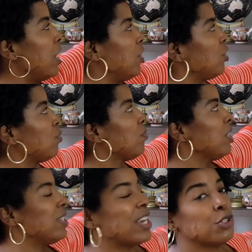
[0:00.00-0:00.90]
It just
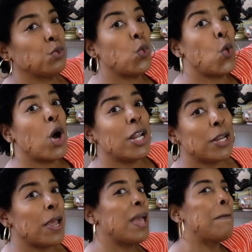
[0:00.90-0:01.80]
reads as
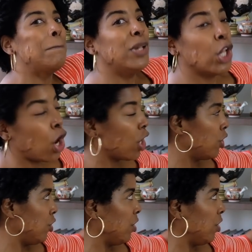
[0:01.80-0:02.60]
one large